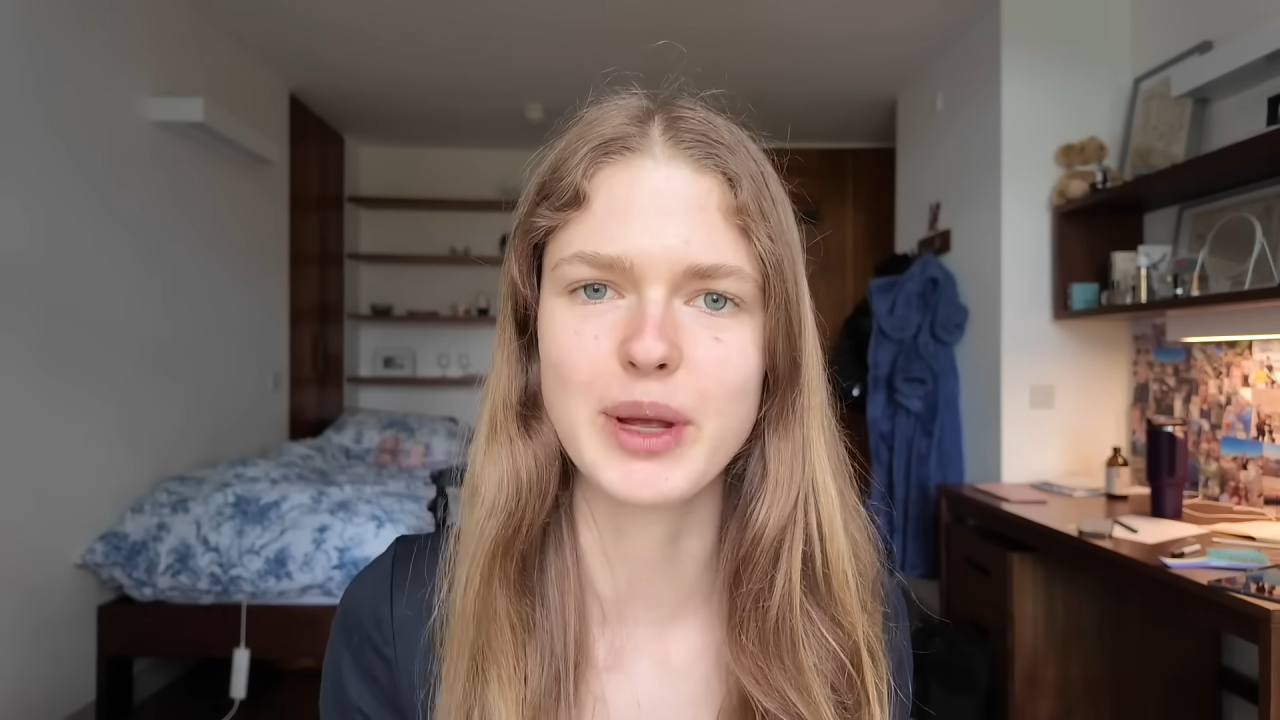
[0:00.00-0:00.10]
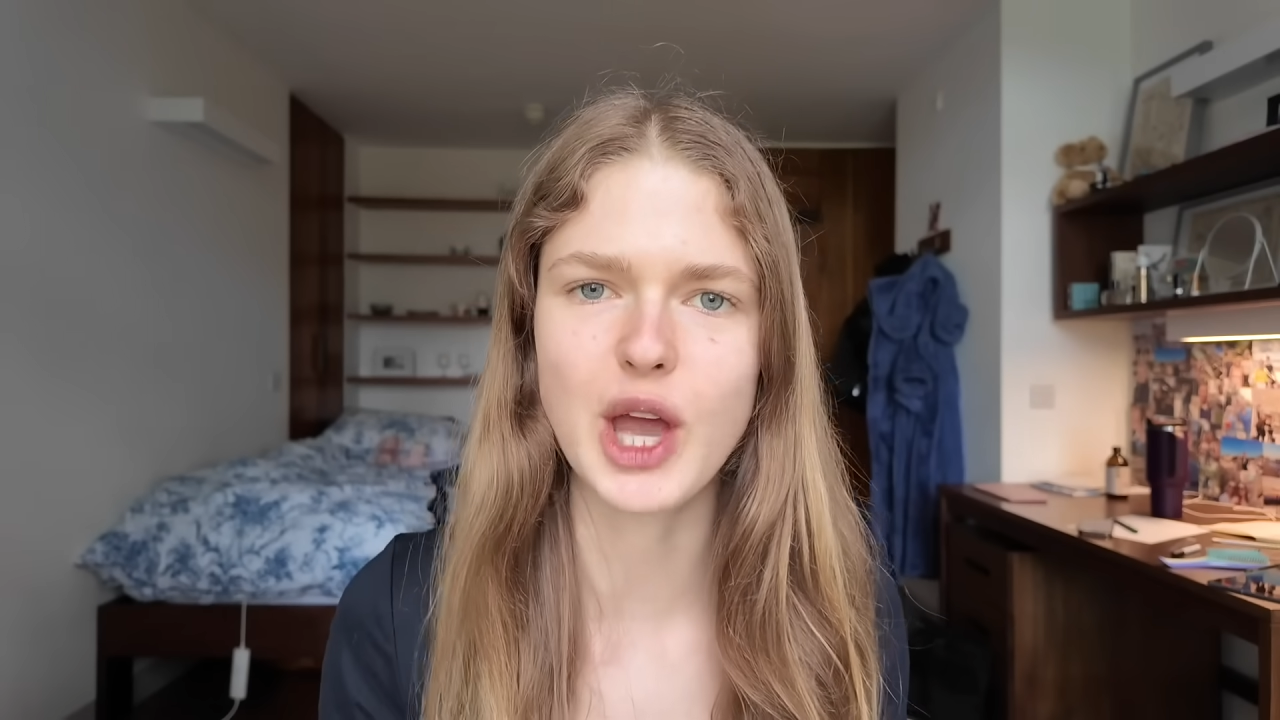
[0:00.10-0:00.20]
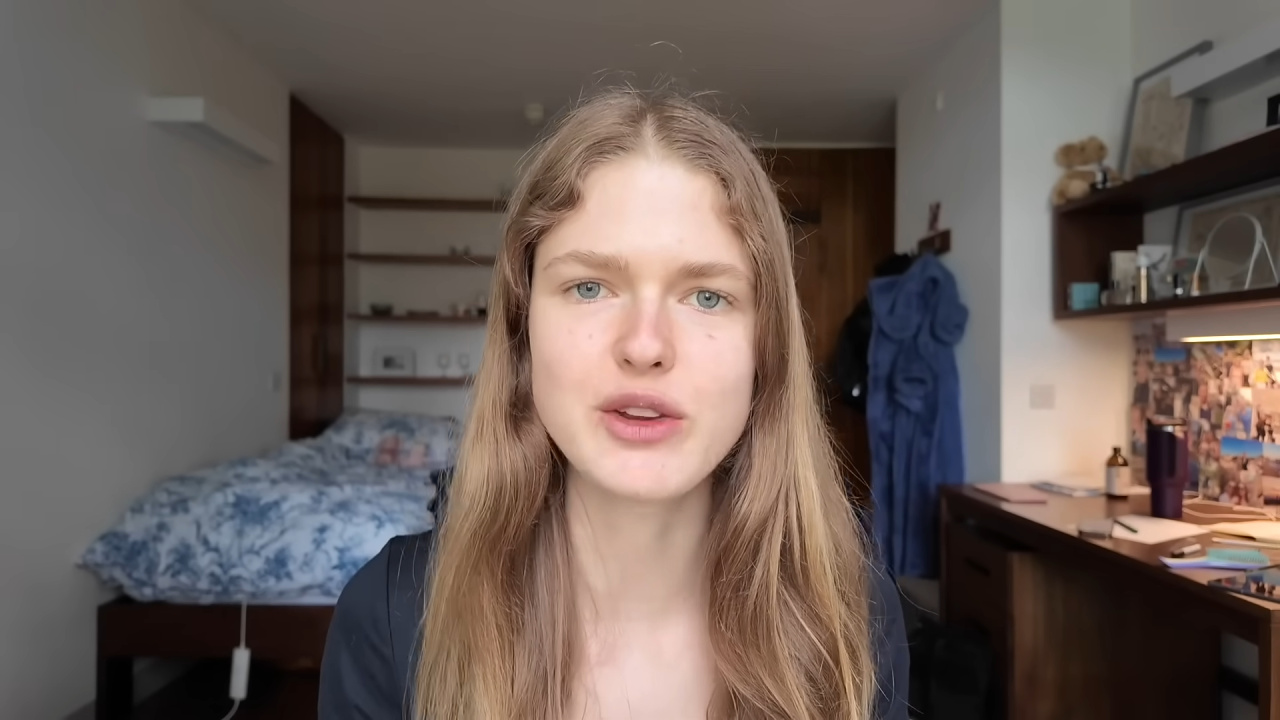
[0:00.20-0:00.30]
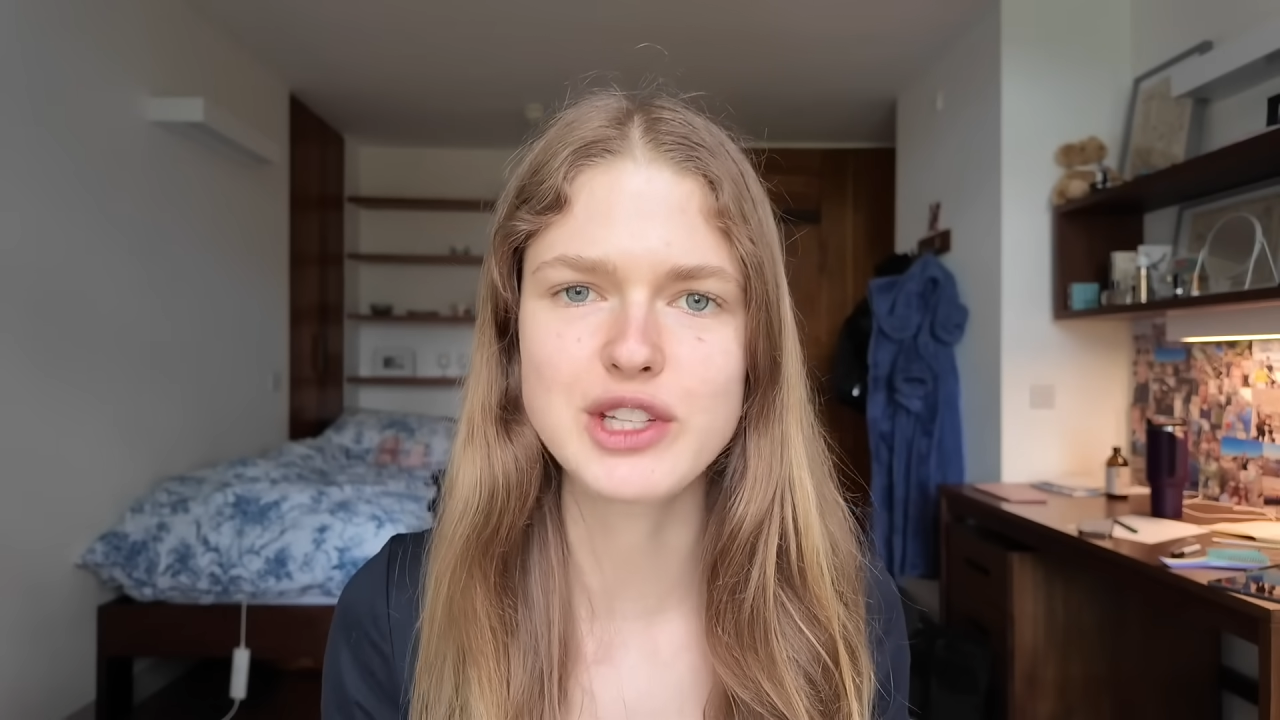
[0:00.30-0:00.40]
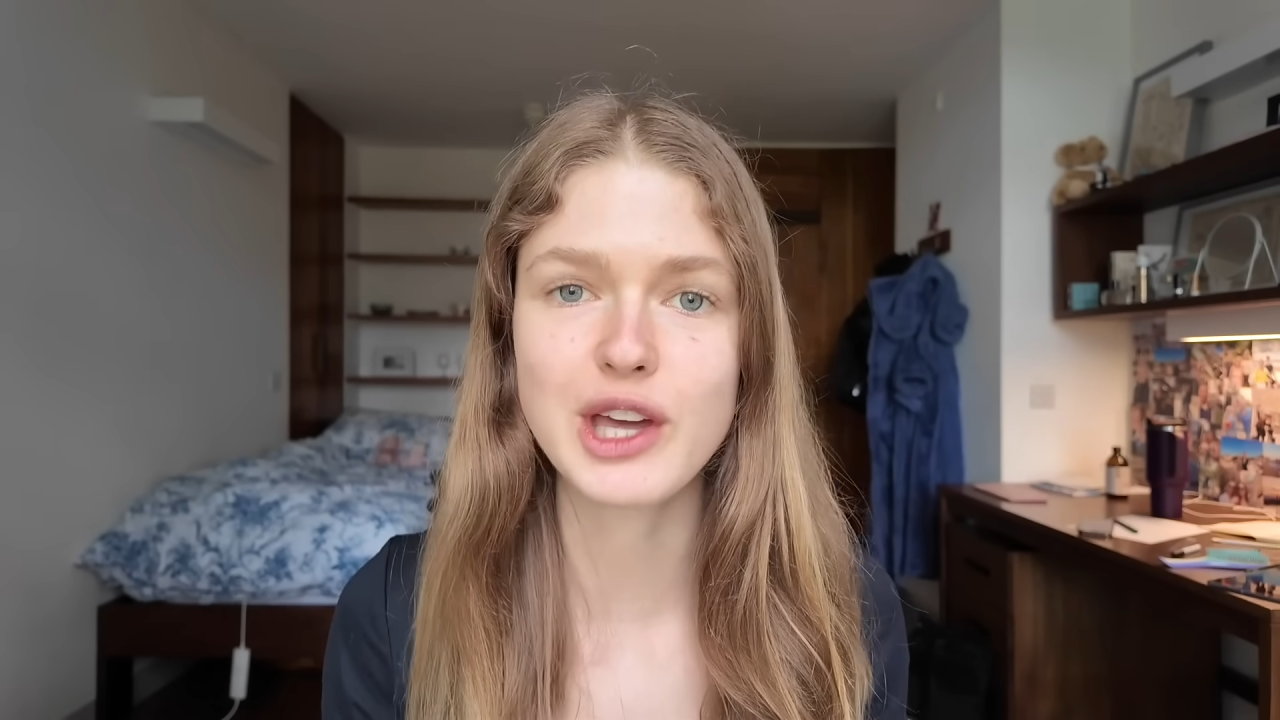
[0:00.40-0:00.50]
We're
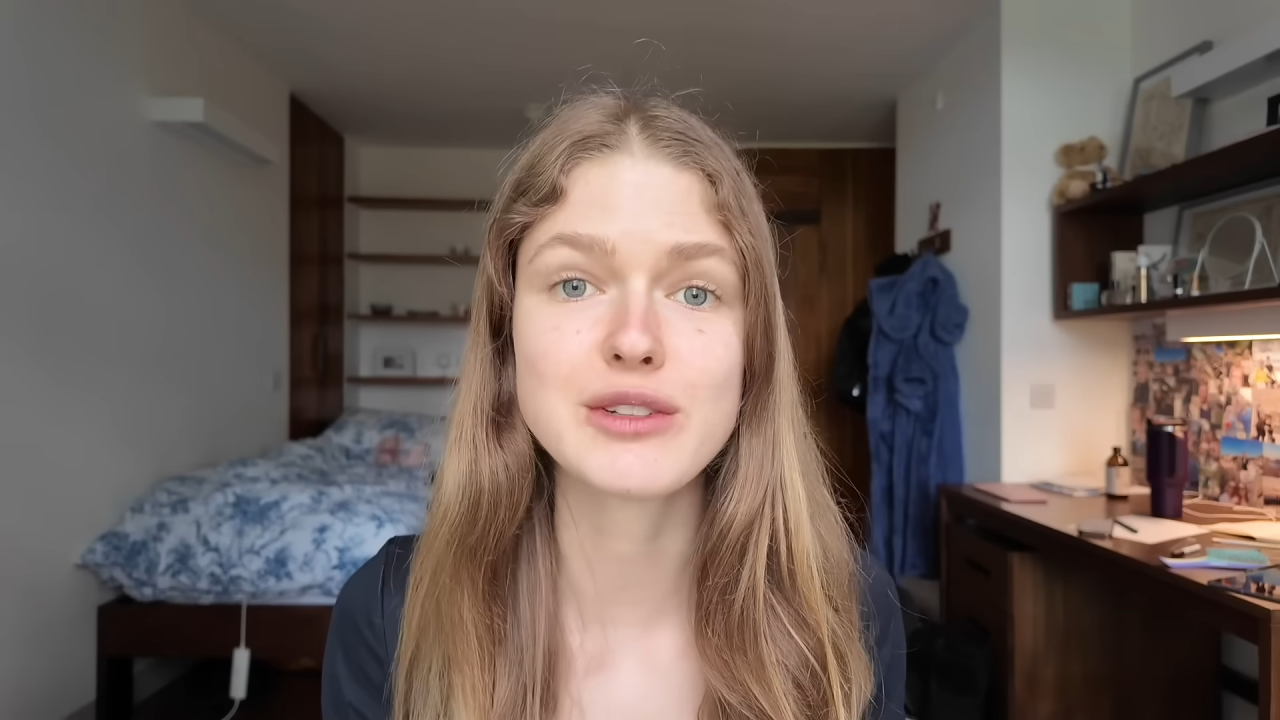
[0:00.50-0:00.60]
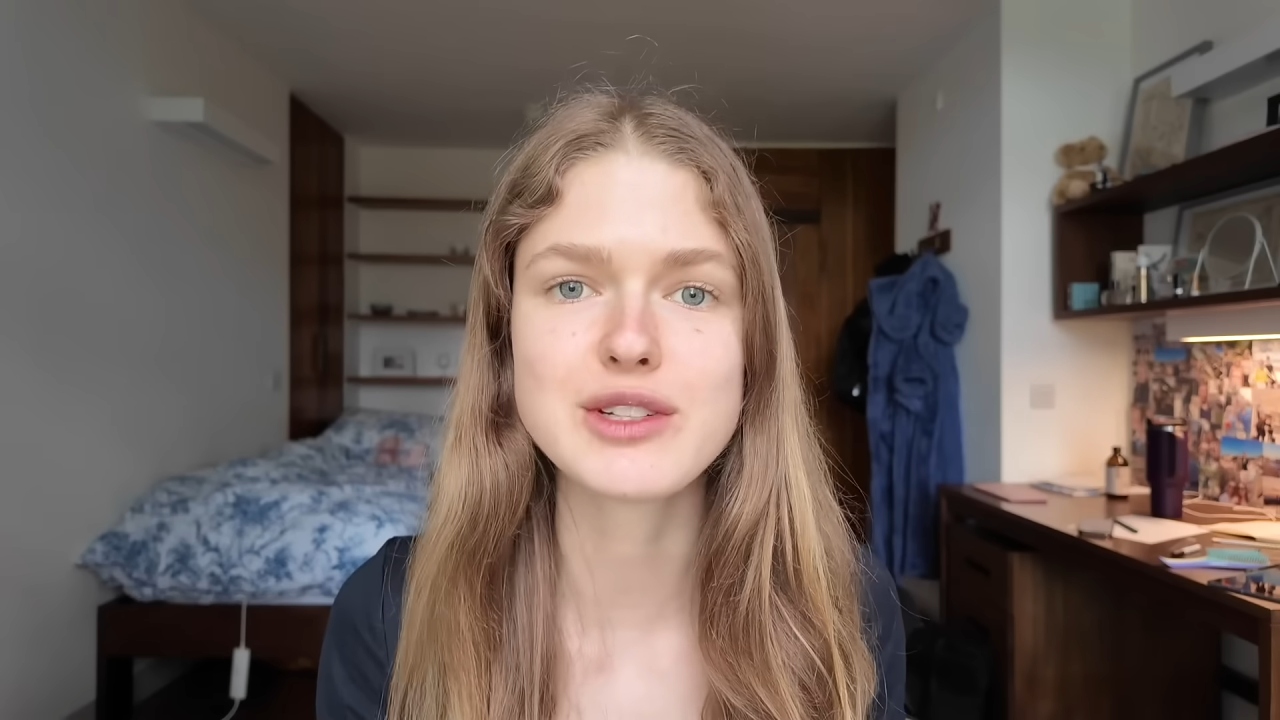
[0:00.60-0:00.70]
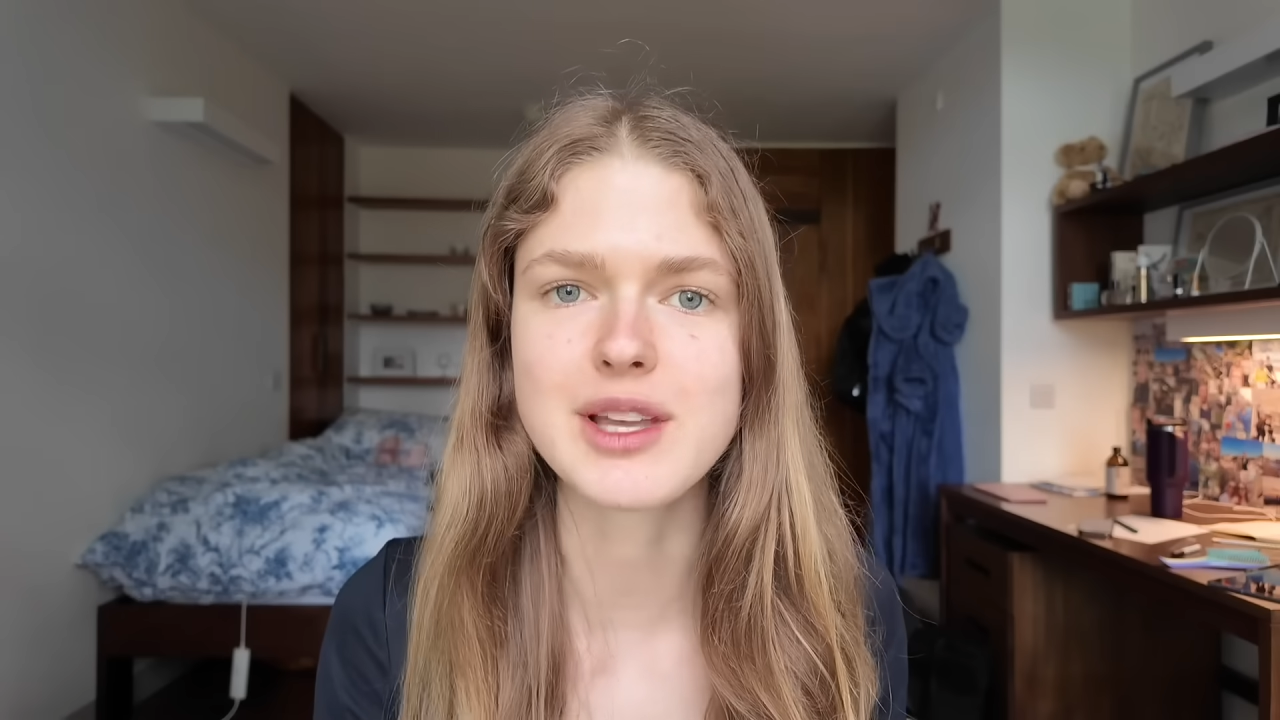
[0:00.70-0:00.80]
going to go through